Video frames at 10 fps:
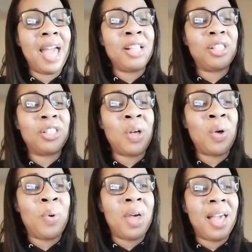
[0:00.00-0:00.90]
And
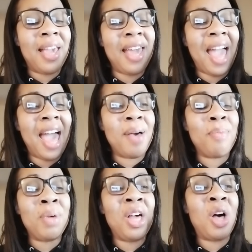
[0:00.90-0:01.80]
so he
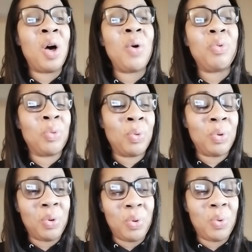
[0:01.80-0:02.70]
had me go
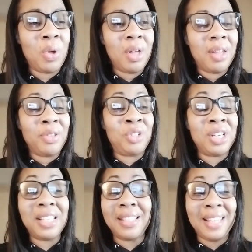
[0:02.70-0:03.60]
through
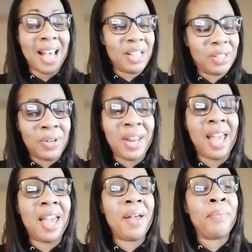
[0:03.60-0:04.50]
just
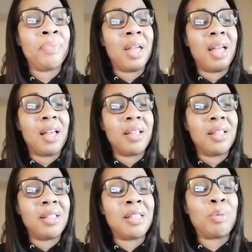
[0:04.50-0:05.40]
yesterday
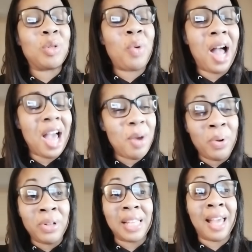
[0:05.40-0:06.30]

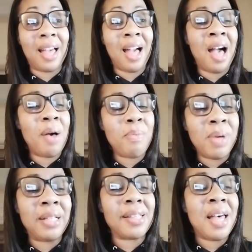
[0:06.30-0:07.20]
subscribers and
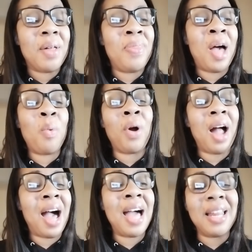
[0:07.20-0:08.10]
comments that
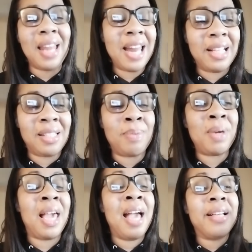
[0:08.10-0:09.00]
were highlighted to
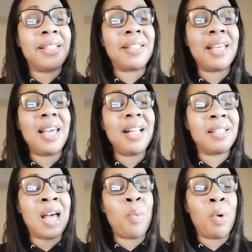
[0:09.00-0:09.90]
me,
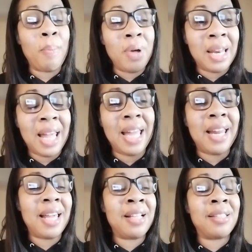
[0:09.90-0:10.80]
seeds that were
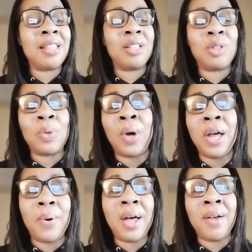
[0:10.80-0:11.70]
planted into the
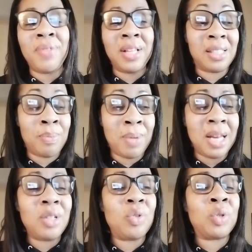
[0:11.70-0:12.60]
soil of this
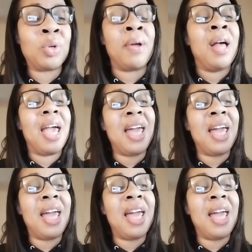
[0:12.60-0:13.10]
ministry.